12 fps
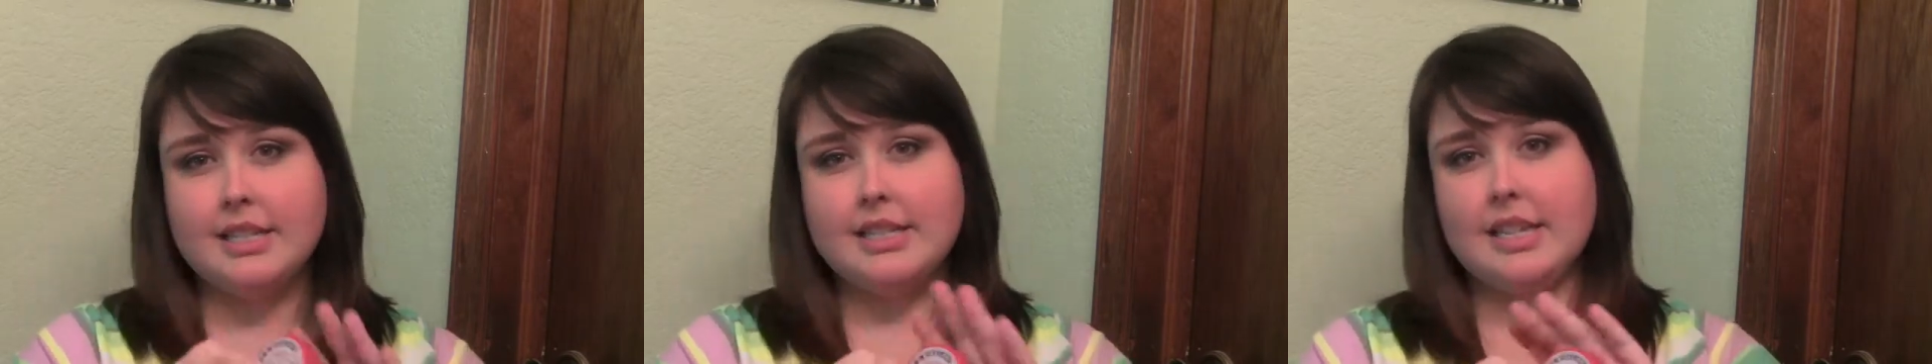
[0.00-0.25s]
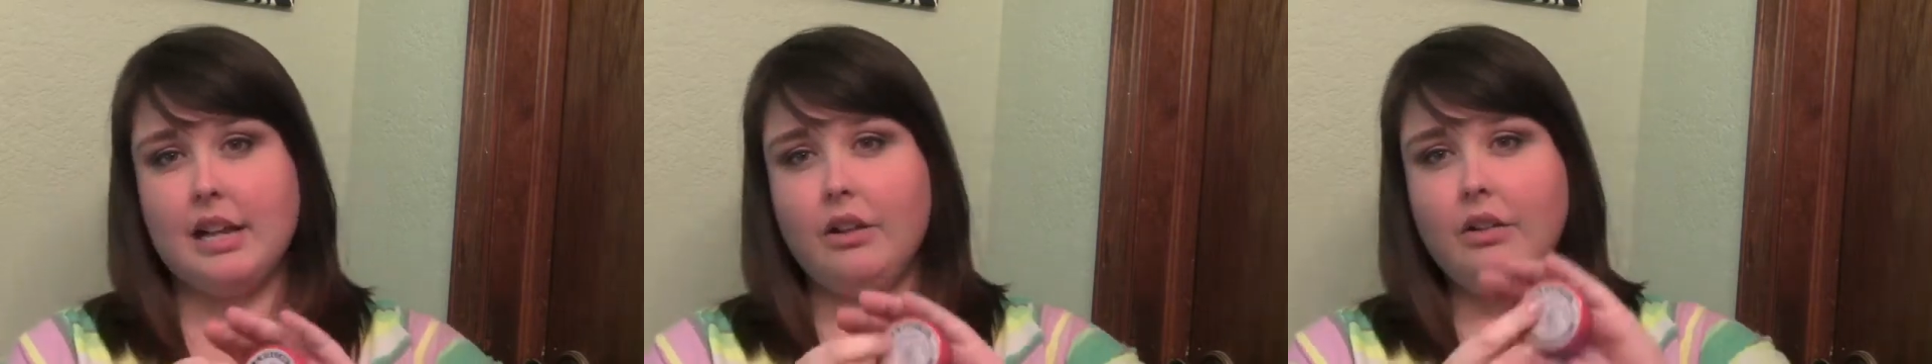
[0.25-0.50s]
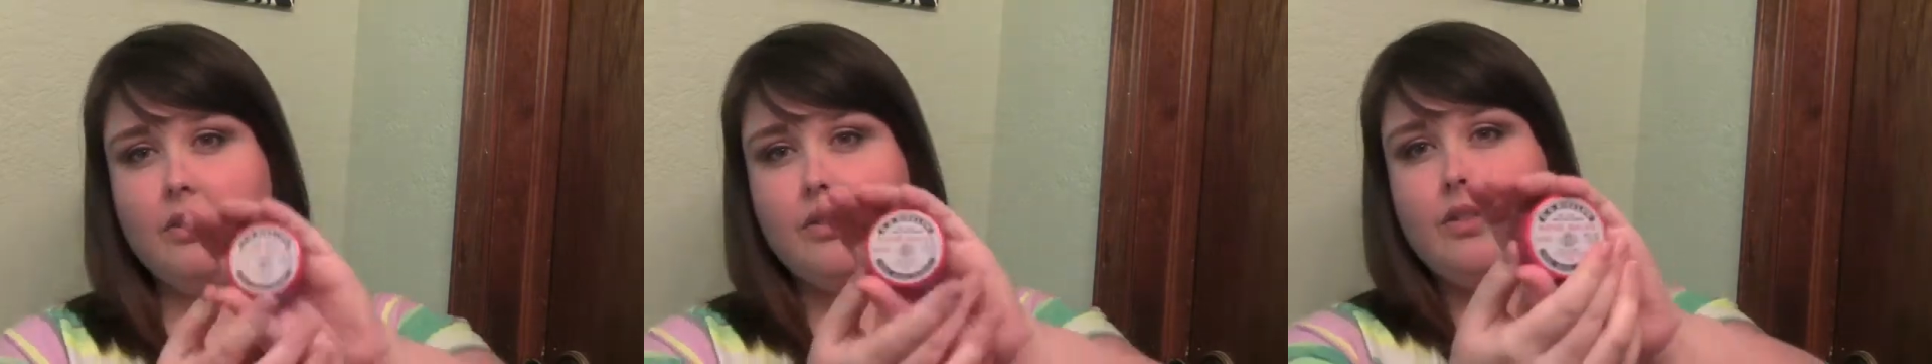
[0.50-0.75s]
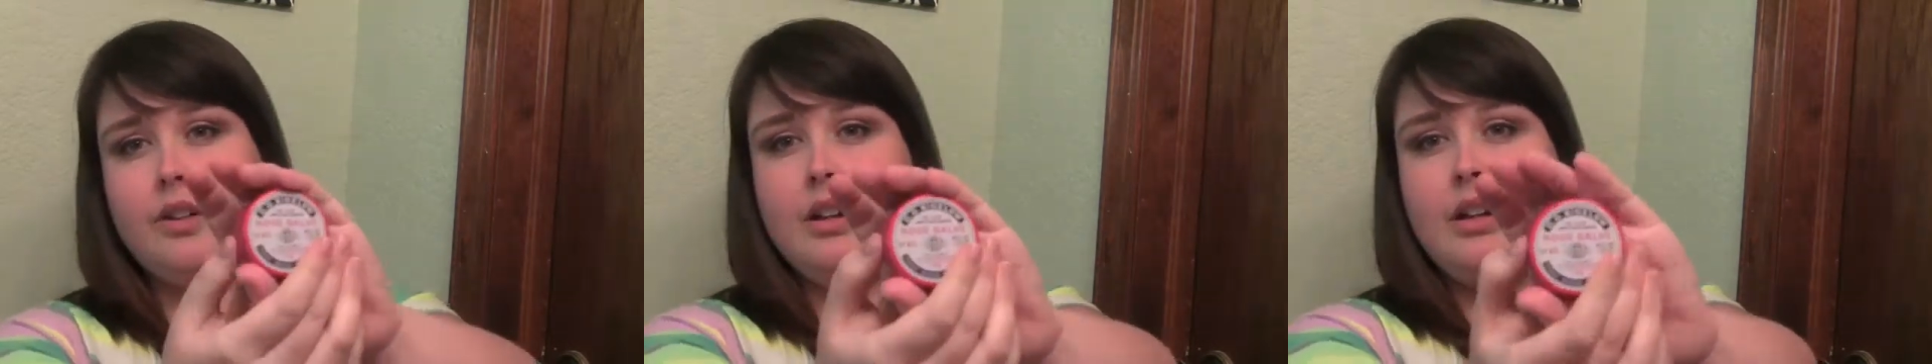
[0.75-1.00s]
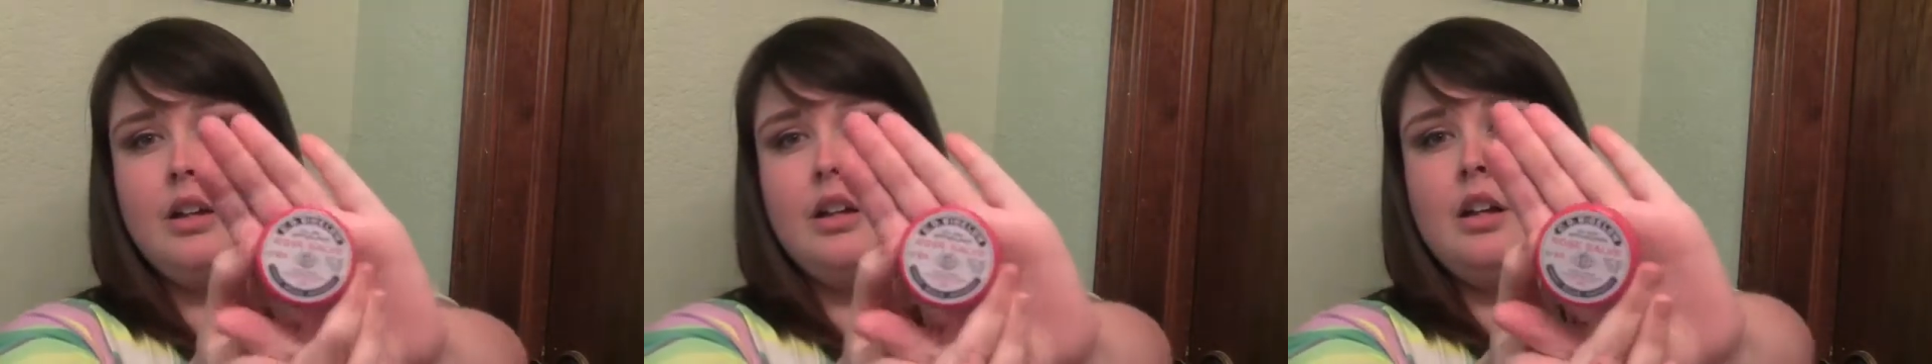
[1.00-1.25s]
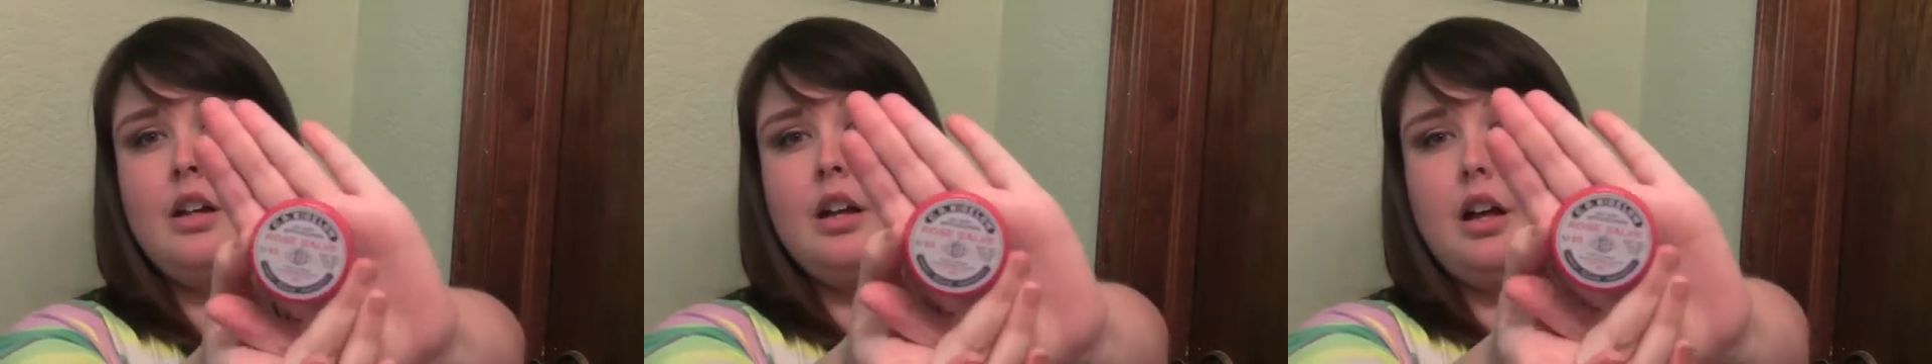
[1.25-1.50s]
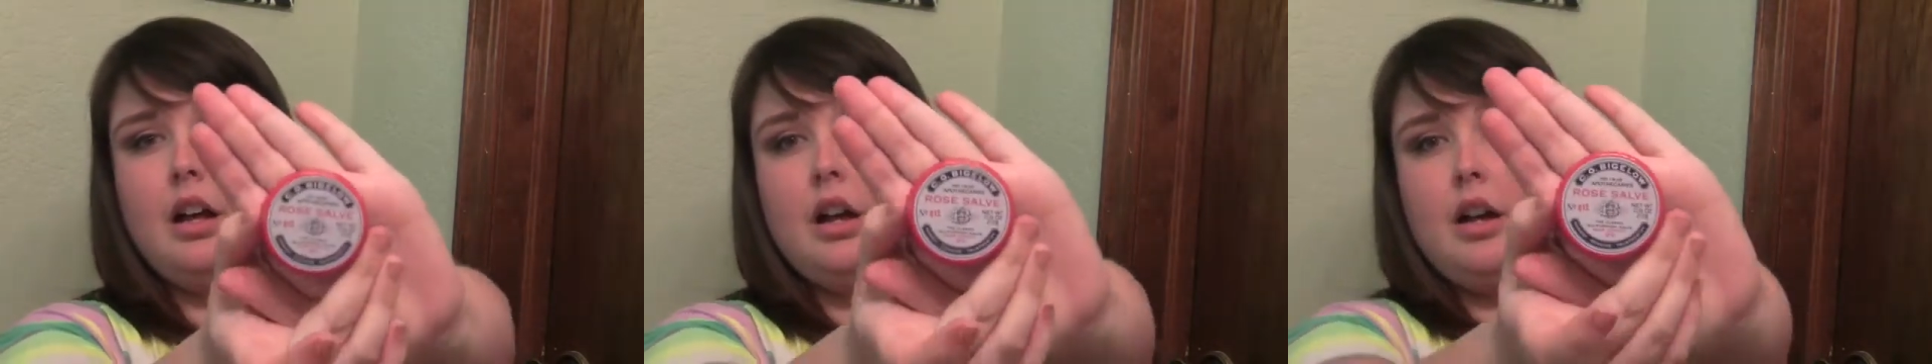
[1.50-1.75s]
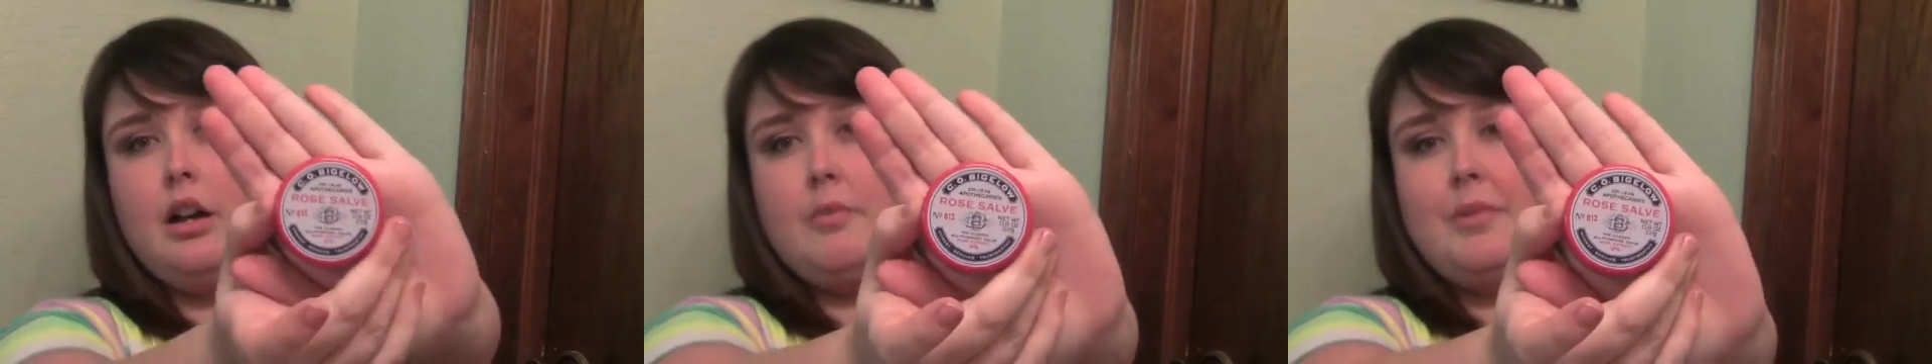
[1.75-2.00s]
itself,
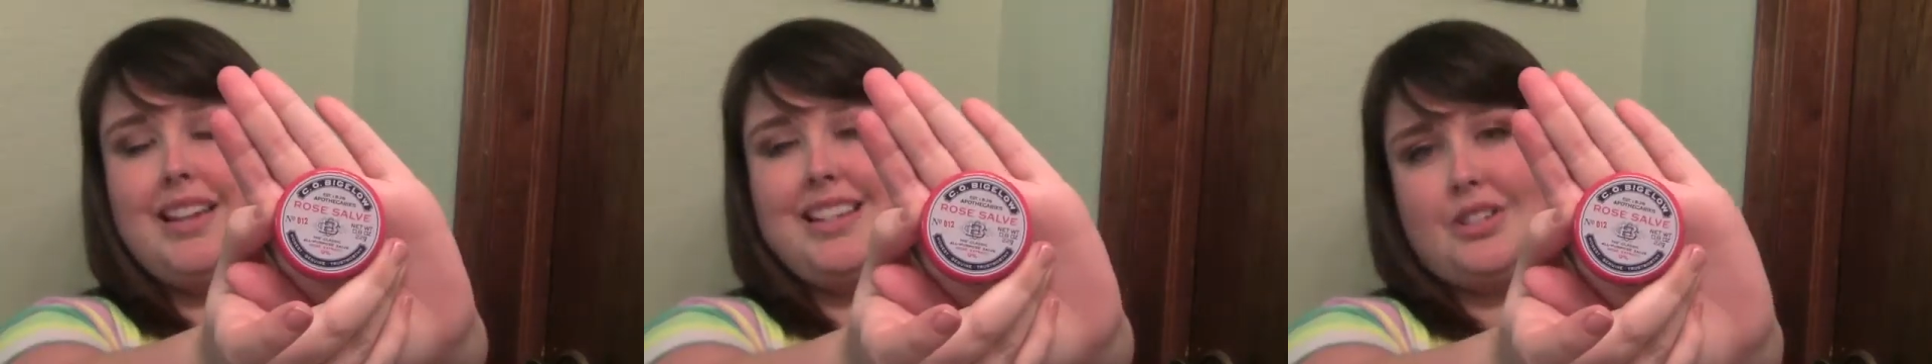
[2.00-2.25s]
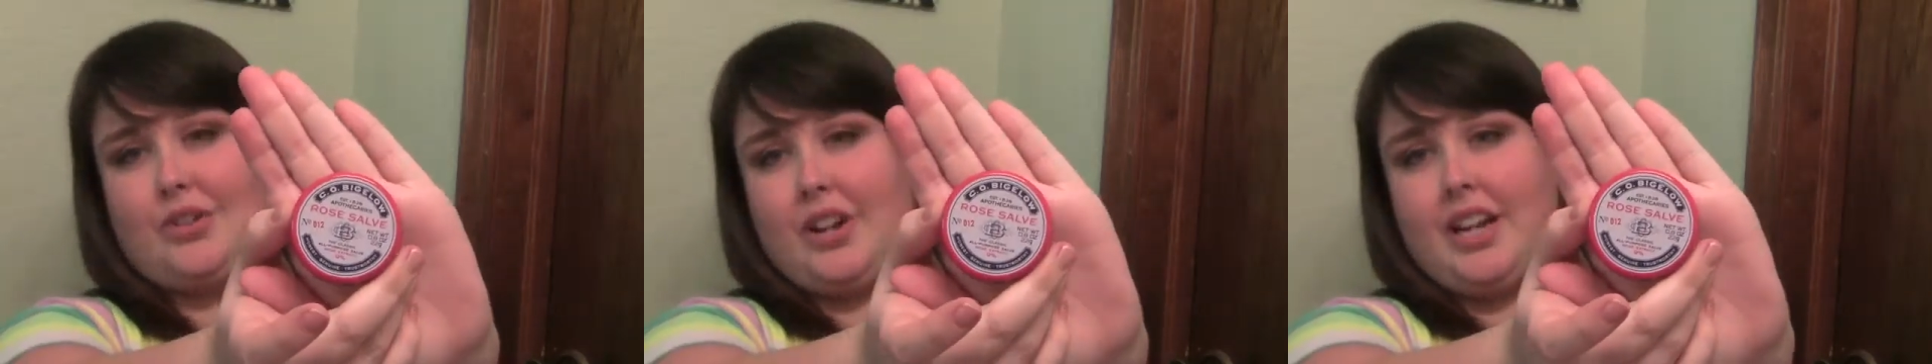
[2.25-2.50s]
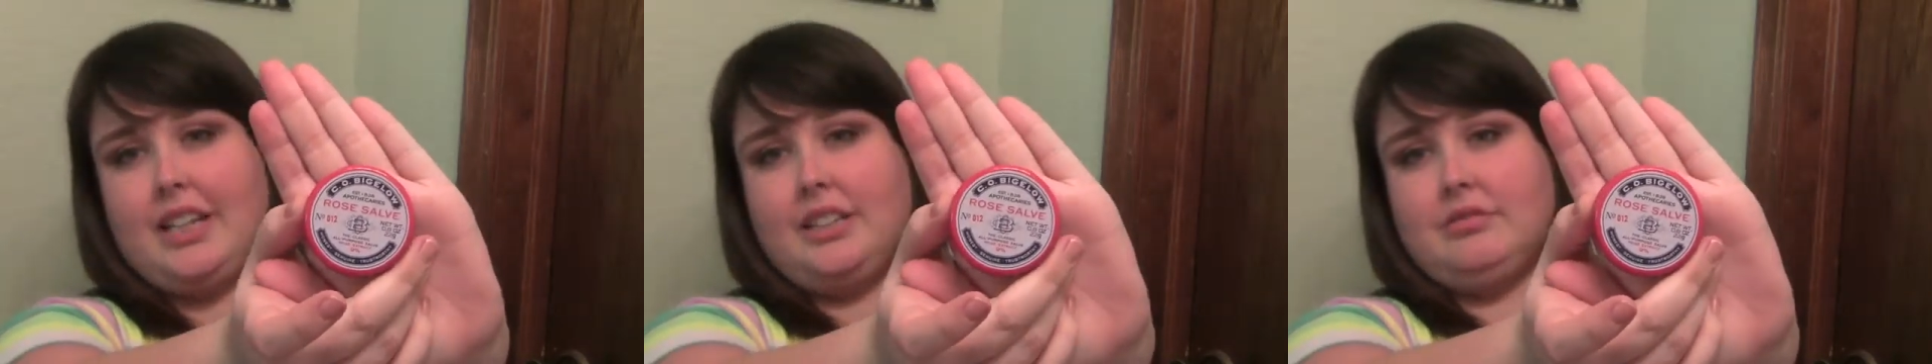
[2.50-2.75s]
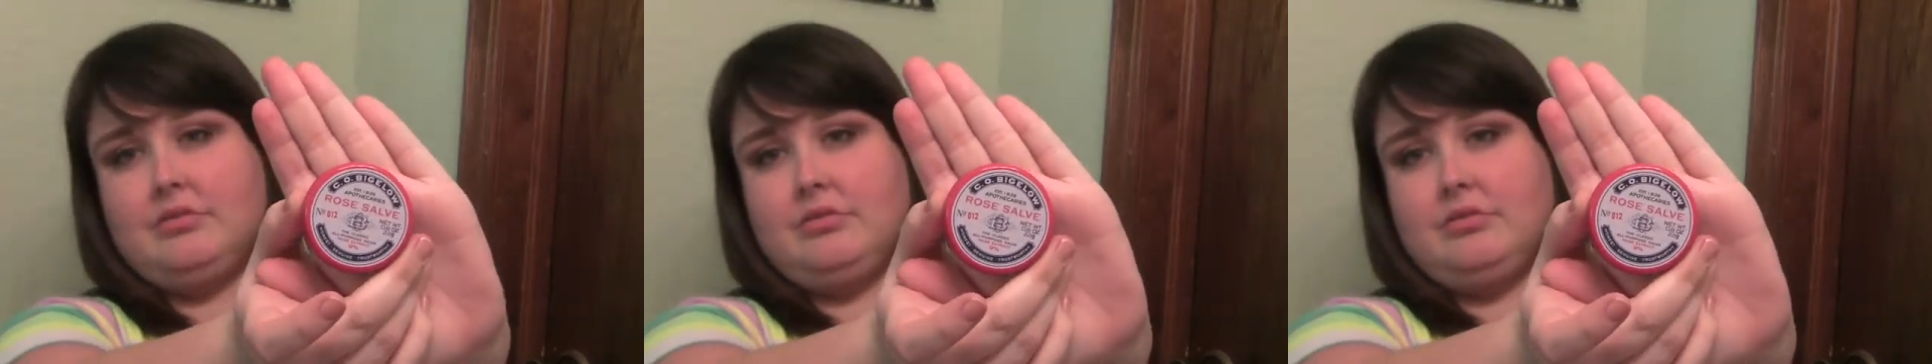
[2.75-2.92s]
it's great.